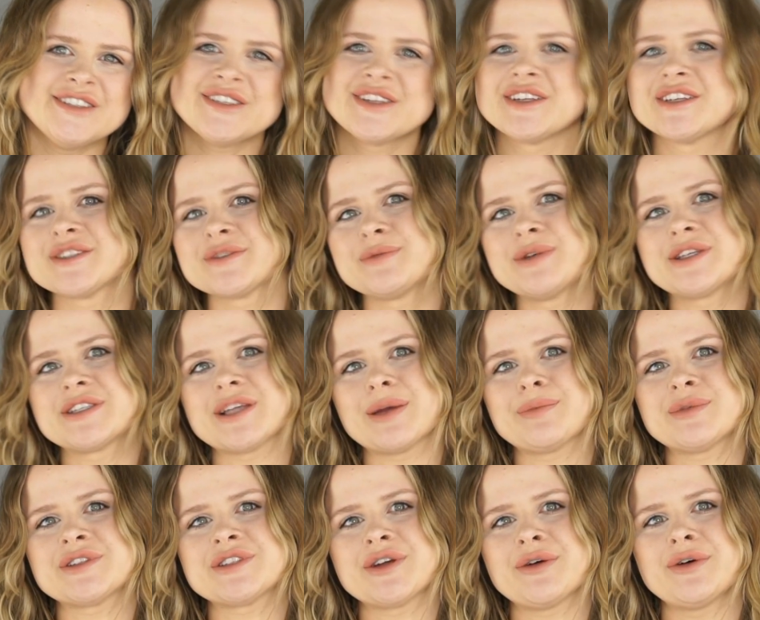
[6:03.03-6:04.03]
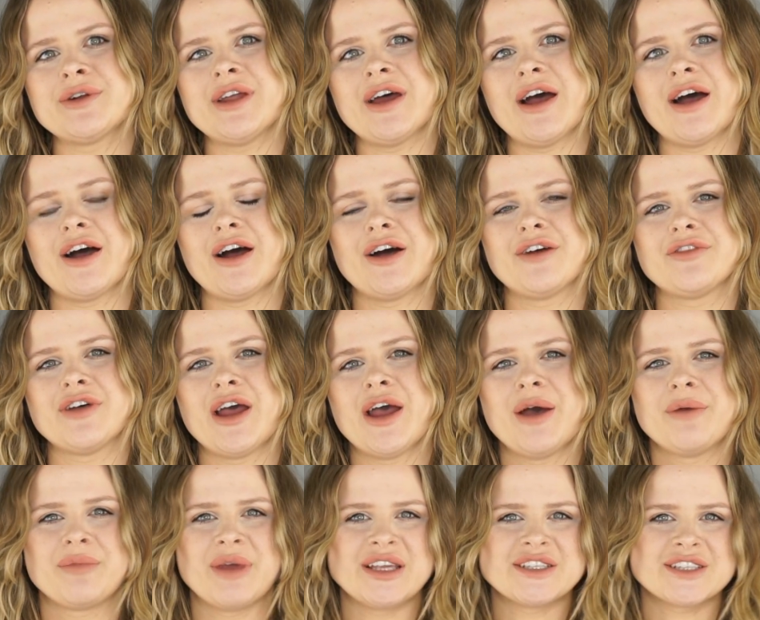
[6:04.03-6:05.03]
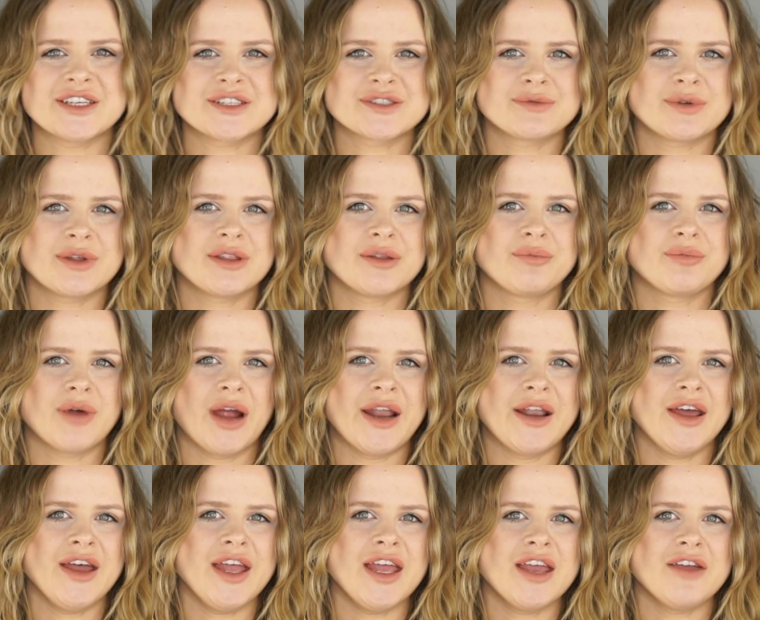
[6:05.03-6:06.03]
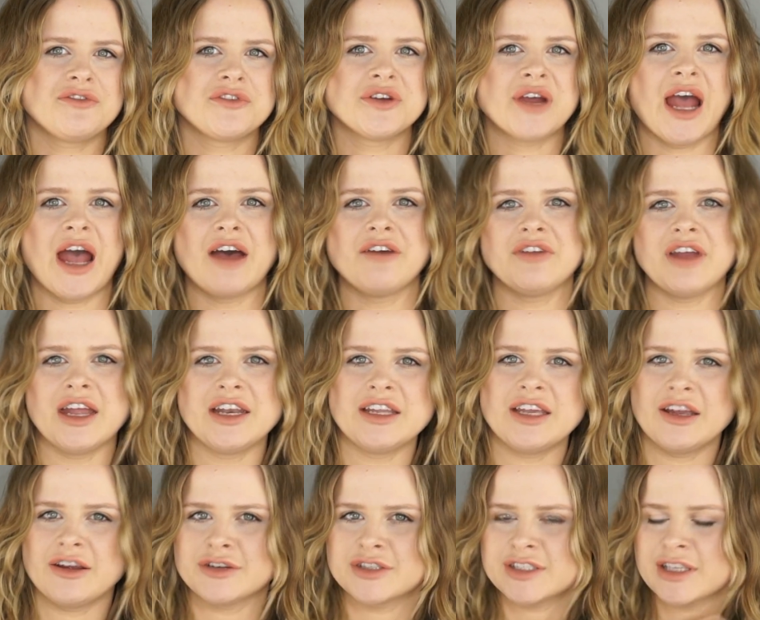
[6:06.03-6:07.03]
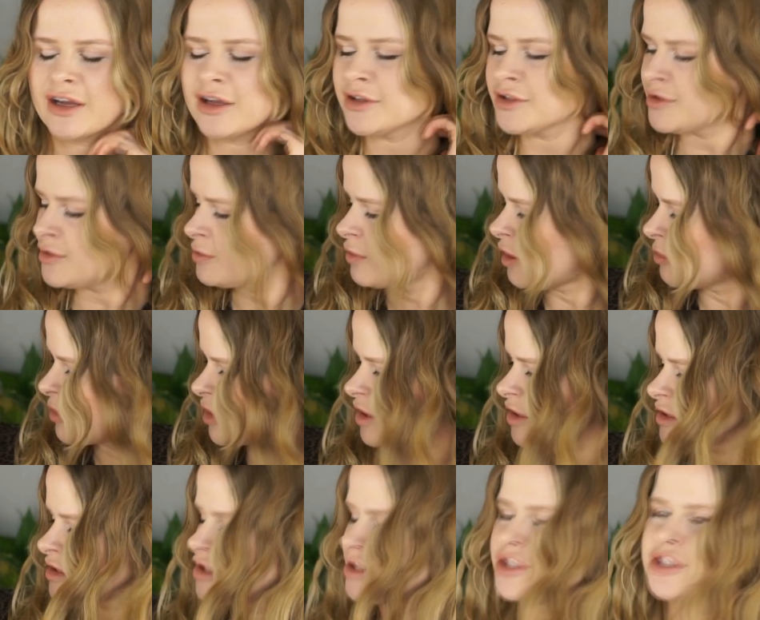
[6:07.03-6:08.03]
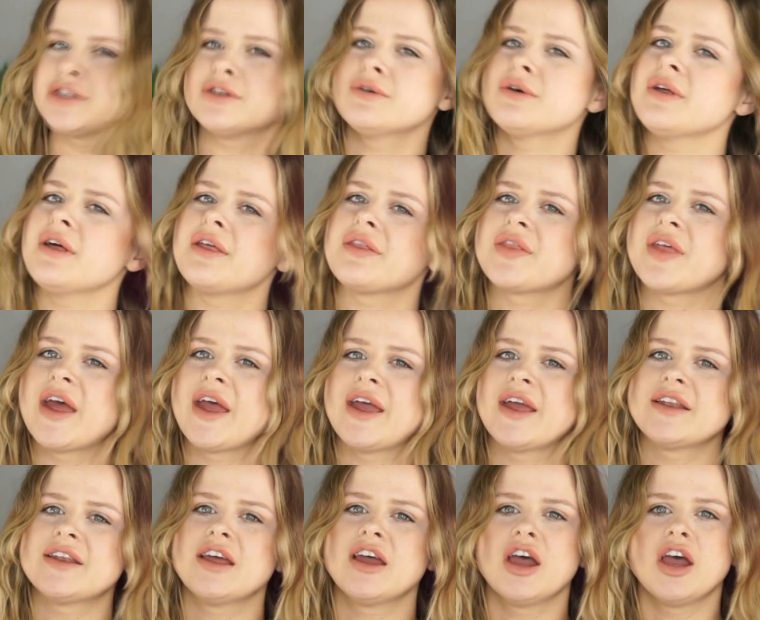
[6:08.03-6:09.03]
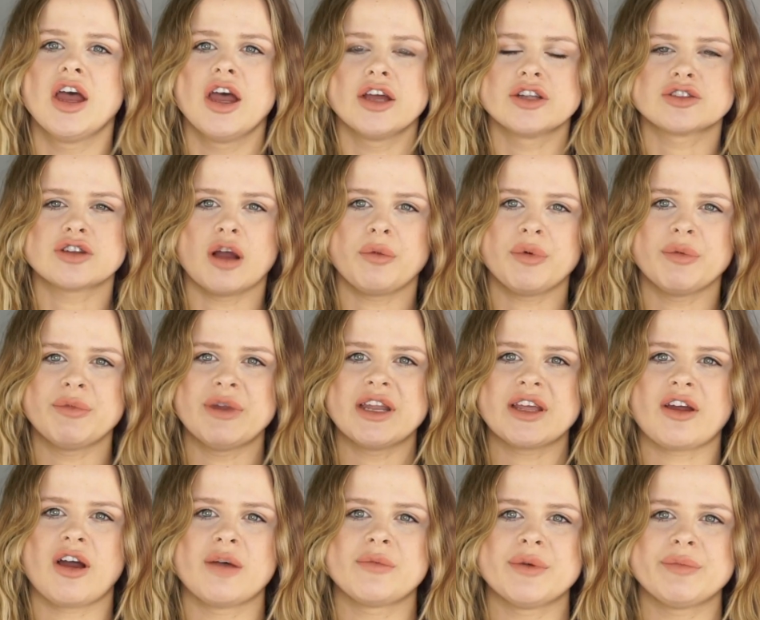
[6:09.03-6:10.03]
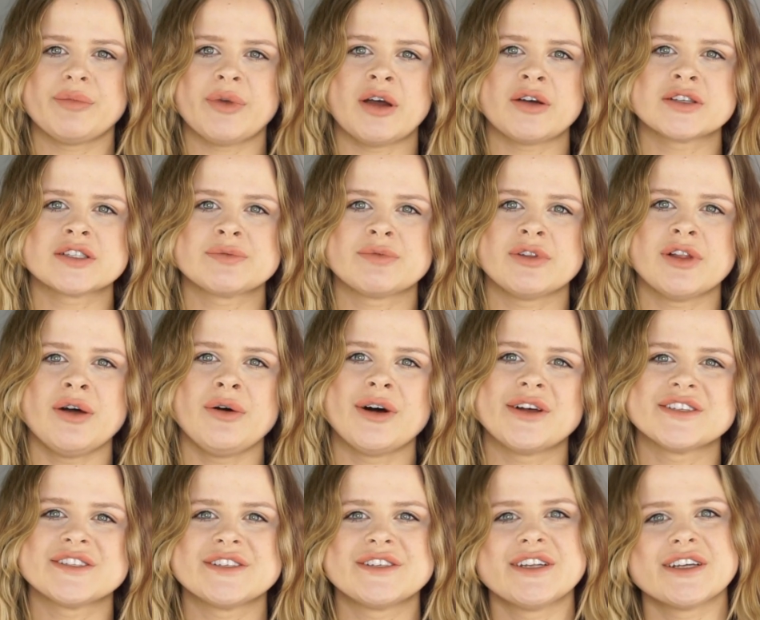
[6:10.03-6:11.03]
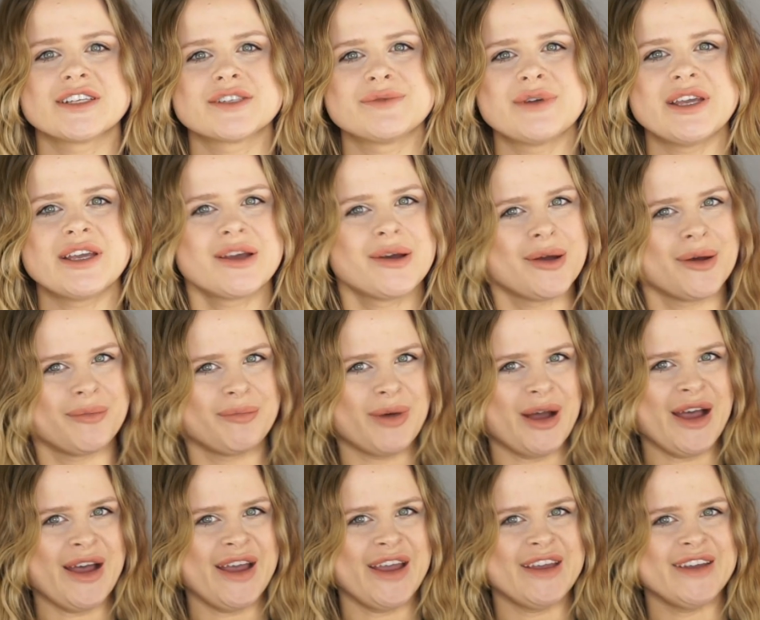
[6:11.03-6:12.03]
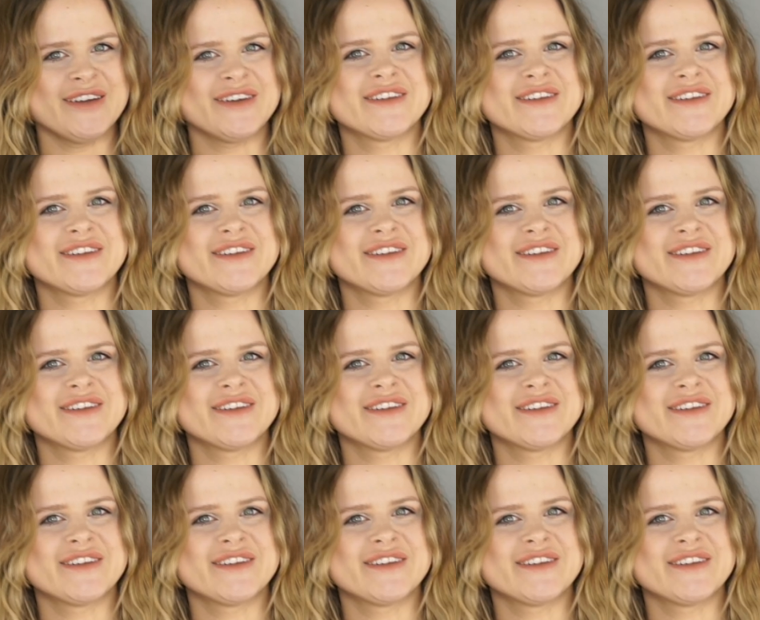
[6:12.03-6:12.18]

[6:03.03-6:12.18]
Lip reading: to this week's episode of Basics with Brena. If you have any hairstyles you want me to teach you, then drop them in the comment box below. I'll see you next week. Bye!